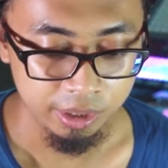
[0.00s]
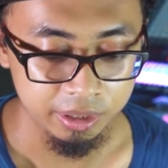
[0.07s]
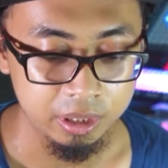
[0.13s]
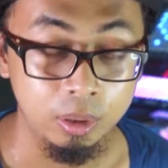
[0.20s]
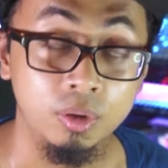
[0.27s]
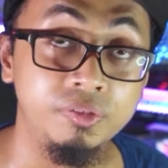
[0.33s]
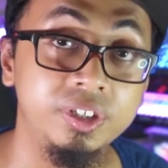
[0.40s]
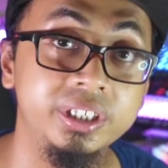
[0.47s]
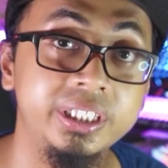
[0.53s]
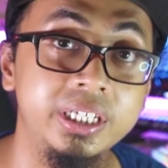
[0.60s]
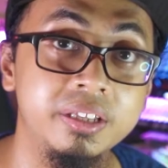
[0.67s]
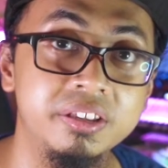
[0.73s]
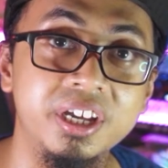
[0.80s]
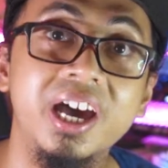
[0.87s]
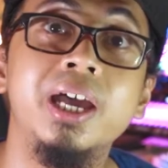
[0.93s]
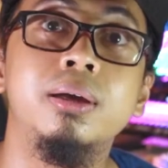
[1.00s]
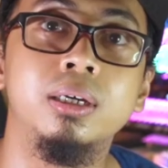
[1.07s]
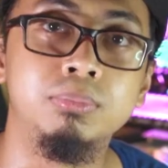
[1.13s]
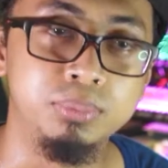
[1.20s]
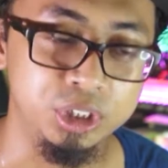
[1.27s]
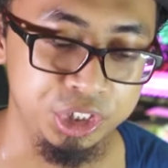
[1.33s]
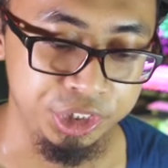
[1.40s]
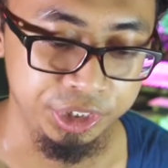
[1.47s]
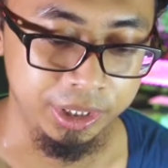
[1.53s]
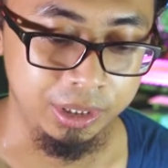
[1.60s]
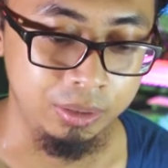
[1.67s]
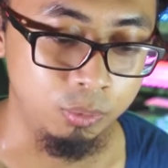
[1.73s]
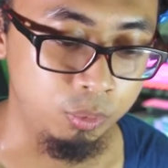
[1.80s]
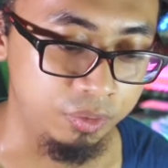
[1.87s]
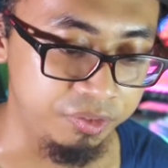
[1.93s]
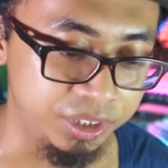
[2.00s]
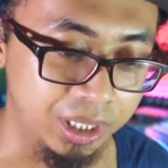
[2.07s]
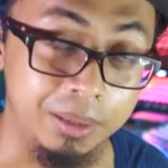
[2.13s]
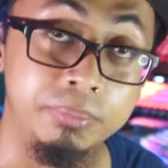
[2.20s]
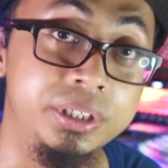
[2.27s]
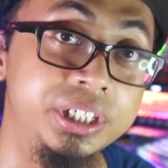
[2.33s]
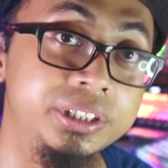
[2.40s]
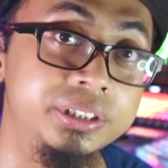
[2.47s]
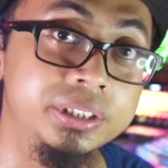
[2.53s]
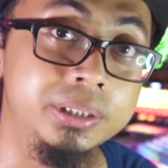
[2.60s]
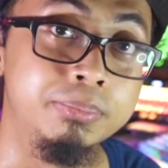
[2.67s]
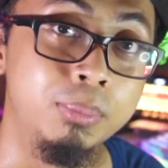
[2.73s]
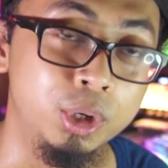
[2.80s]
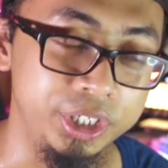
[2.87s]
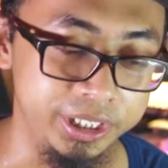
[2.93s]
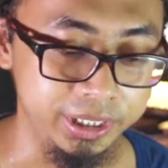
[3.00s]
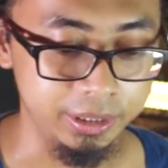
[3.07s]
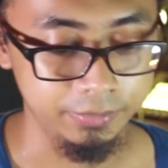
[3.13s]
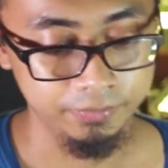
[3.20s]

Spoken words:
some of the things that I appreciate with the updated body.